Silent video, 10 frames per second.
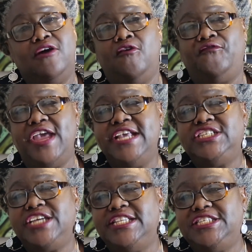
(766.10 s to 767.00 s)
of
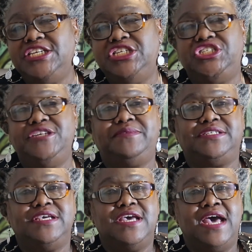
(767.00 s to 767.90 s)
ancient Egypt
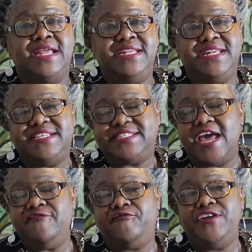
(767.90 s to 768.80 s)
and the
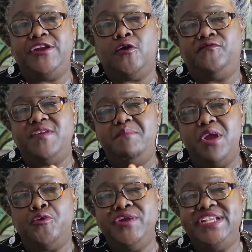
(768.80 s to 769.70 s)
deciphering of the
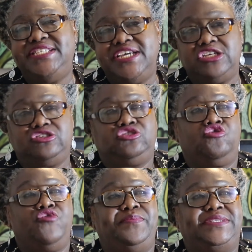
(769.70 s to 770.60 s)
Meroitic
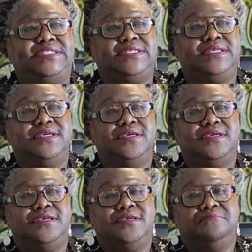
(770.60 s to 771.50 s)
script,
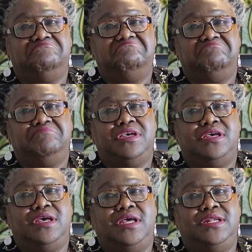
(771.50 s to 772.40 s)

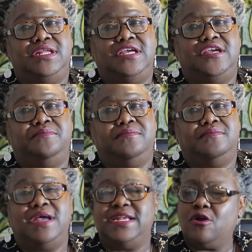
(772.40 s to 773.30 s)

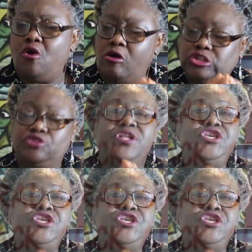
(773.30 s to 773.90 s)
and cultural